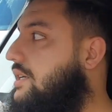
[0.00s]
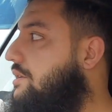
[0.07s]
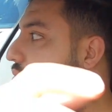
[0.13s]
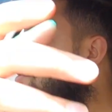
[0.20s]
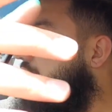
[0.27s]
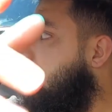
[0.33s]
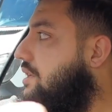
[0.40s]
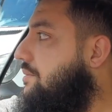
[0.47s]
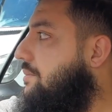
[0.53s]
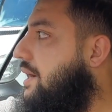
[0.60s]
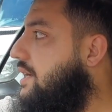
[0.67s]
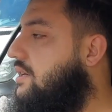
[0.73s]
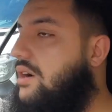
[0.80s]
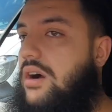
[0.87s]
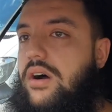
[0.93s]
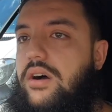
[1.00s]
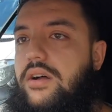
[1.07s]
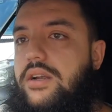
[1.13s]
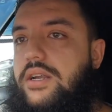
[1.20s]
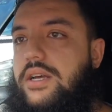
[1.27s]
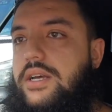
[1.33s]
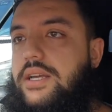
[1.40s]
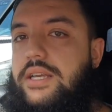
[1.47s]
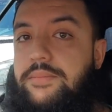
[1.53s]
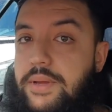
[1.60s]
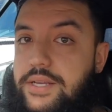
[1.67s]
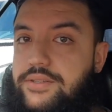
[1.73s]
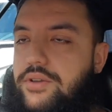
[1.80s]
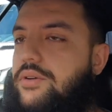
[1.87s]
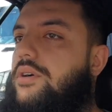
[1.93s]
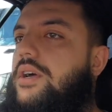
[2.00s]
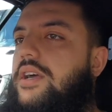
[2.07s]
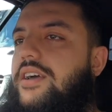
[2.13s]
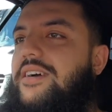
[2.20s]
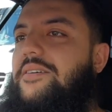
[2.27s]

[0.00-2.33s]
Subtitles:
with my car in Mexico,